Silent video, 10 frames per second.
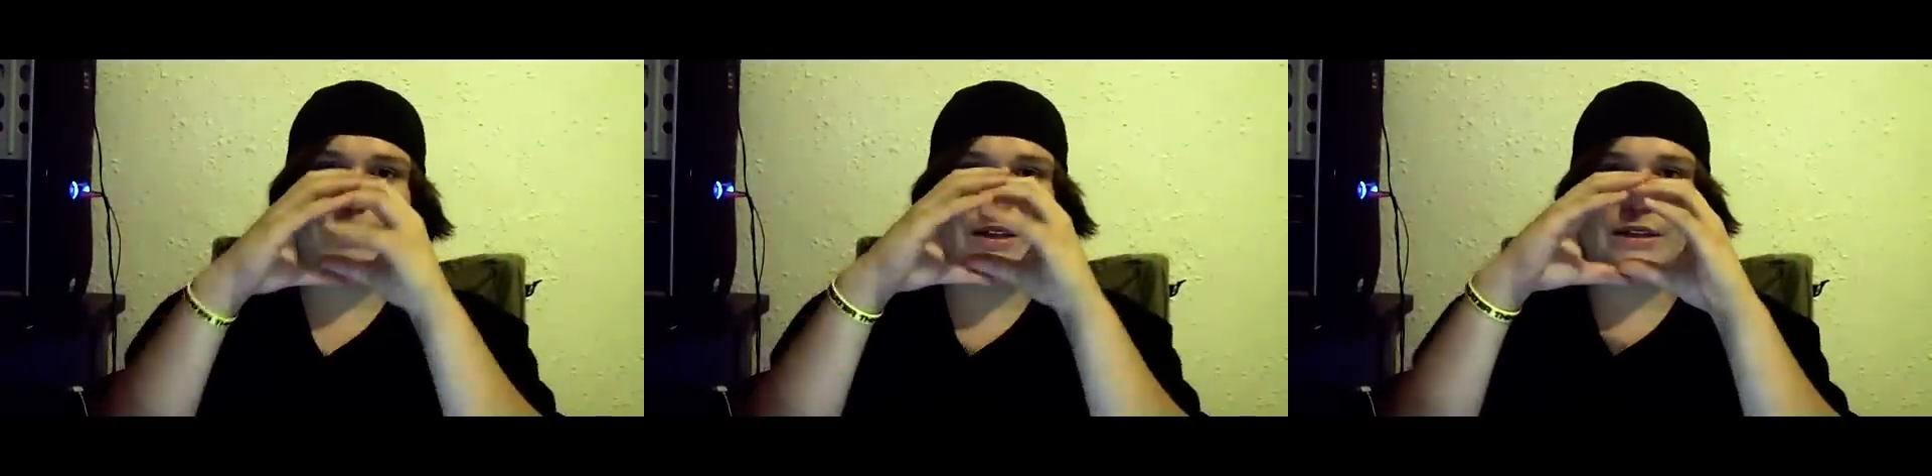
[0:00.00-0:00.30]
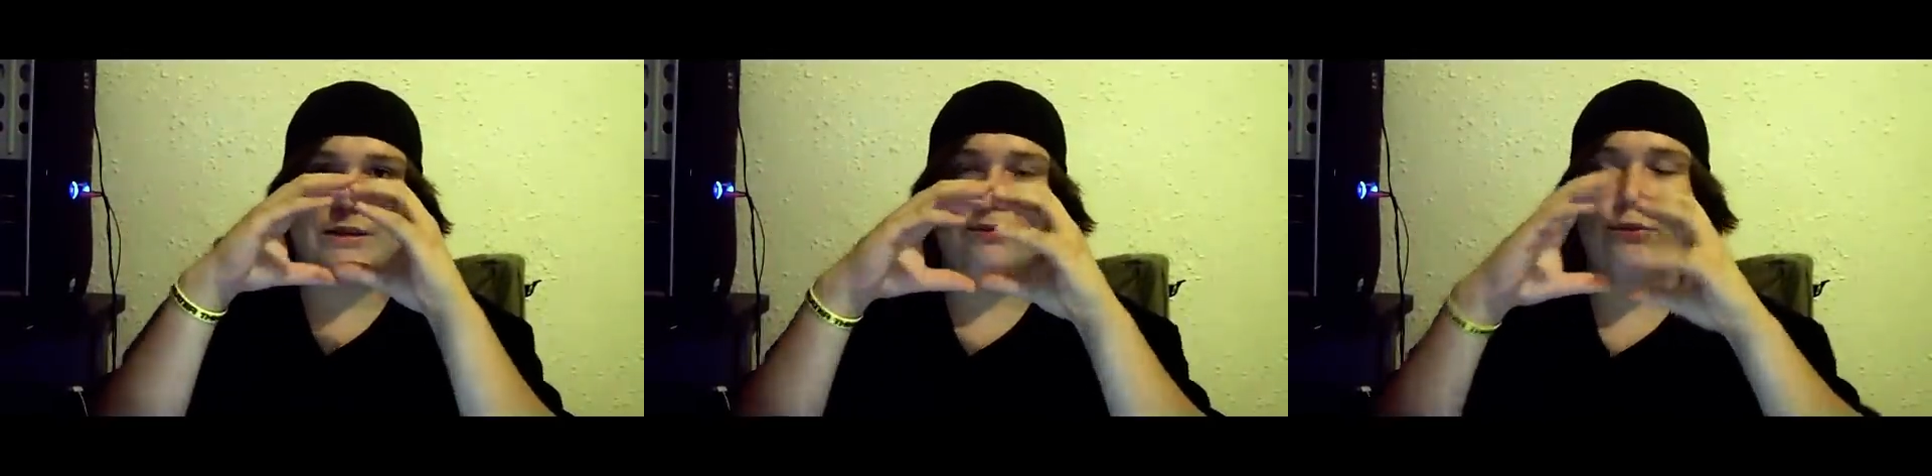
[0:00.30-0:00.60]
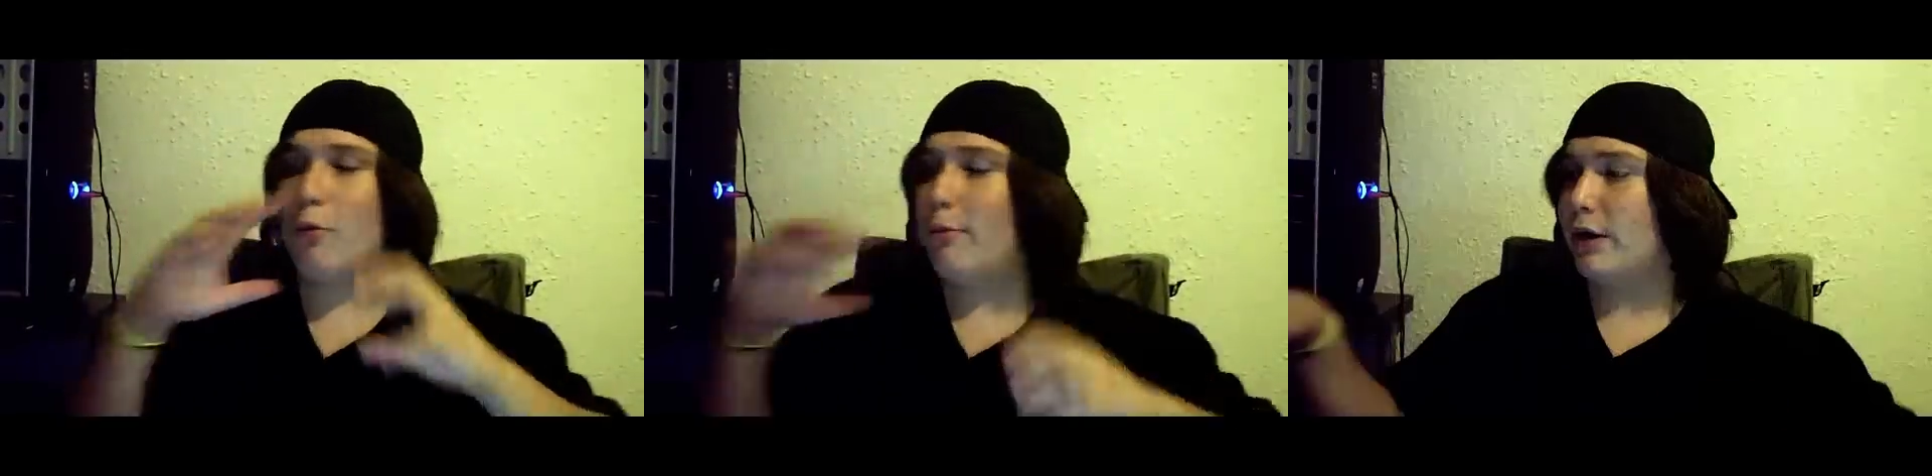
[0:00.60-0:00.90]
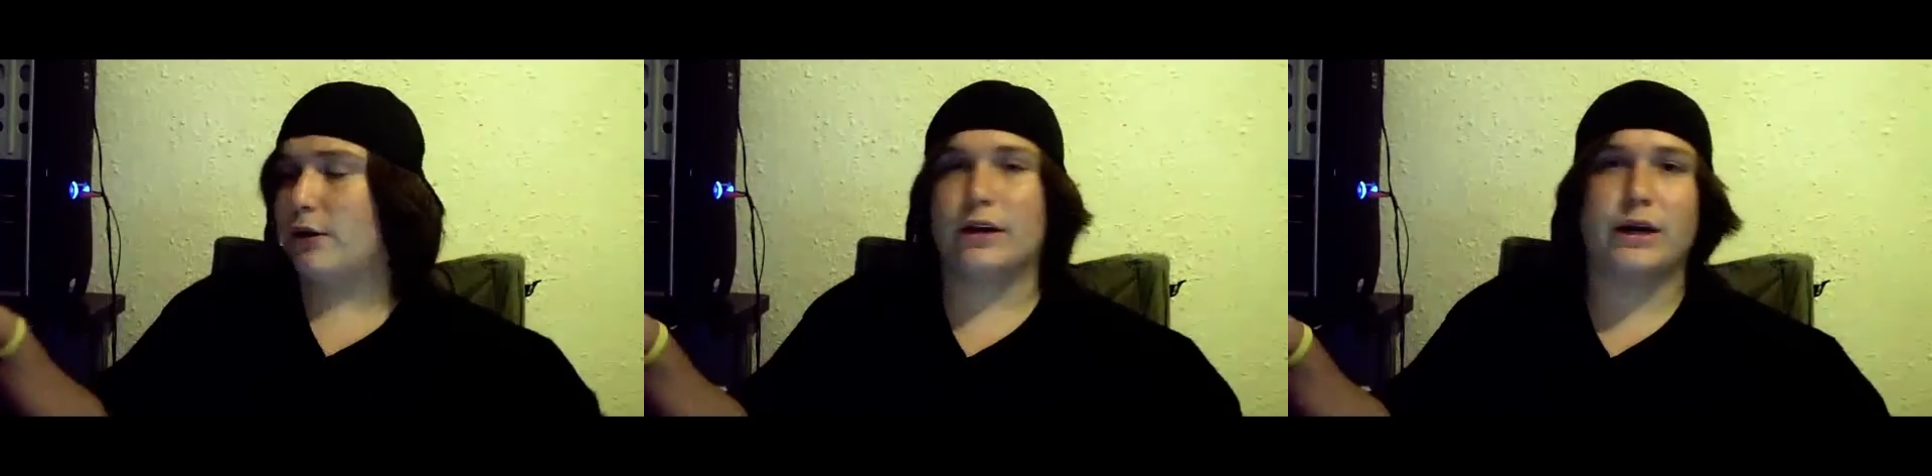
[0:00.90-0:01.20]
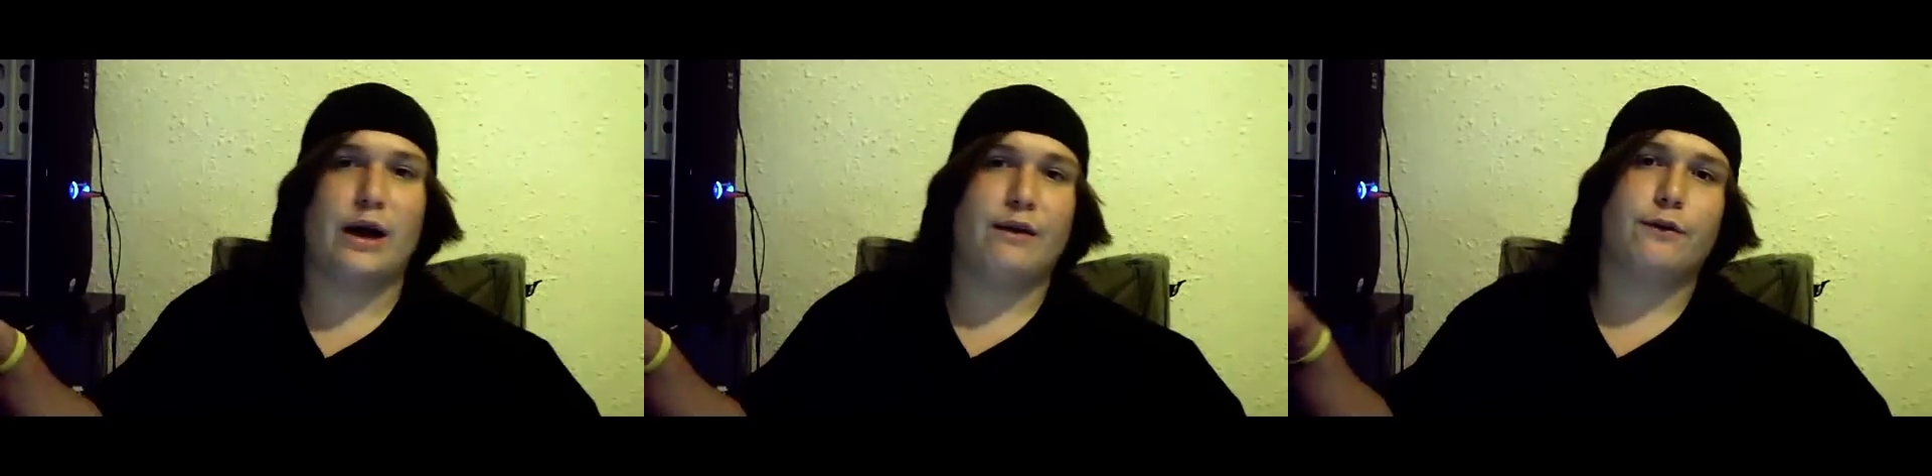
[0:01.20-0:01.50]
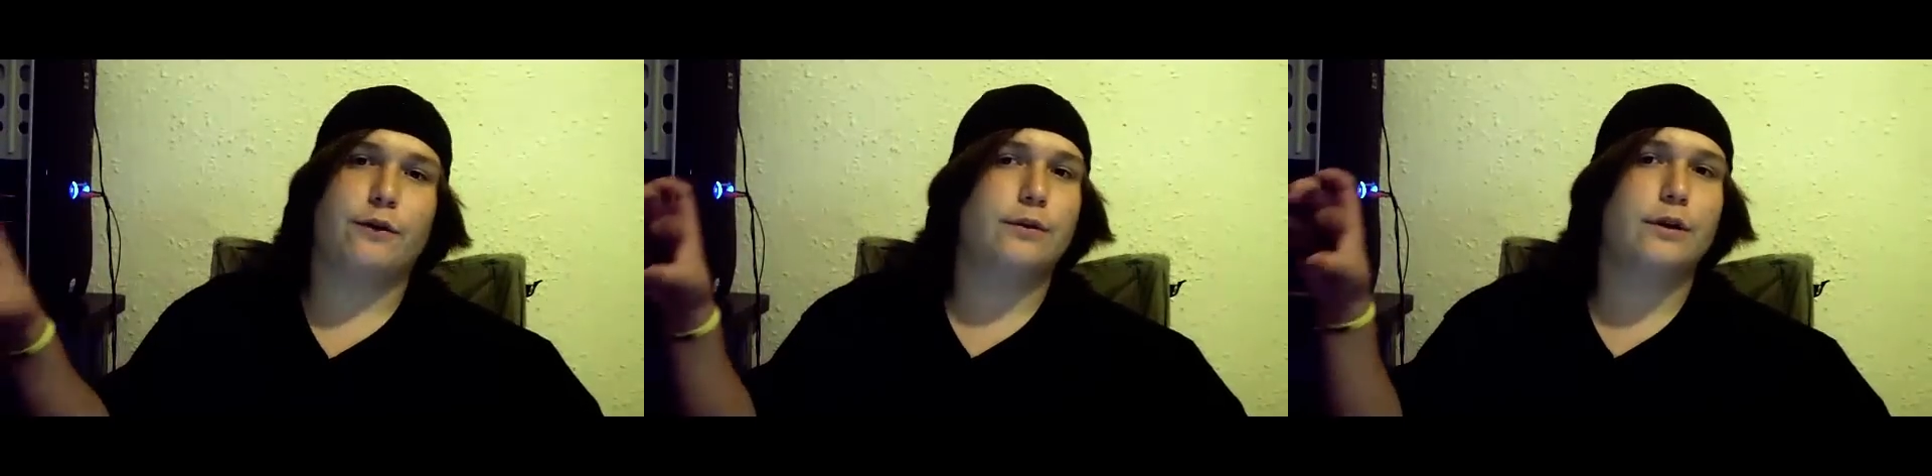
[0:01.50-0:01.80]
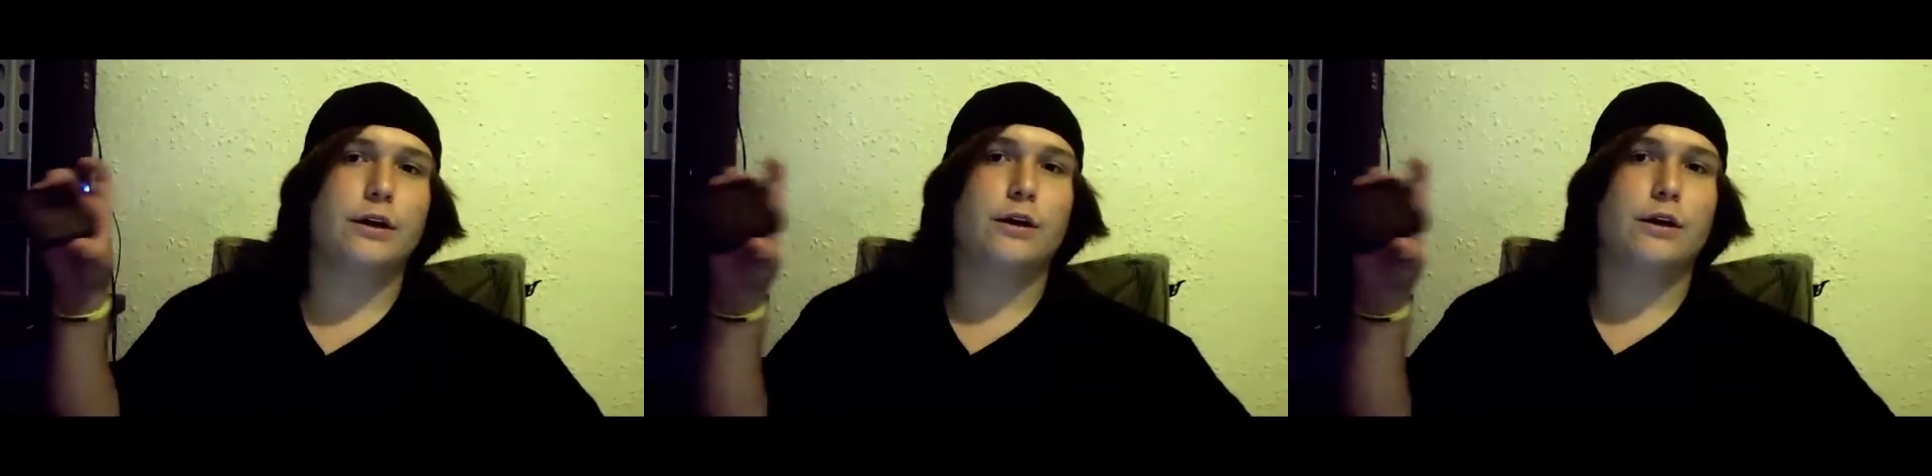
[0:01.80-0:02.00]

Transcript: It's no bigger than an iPhone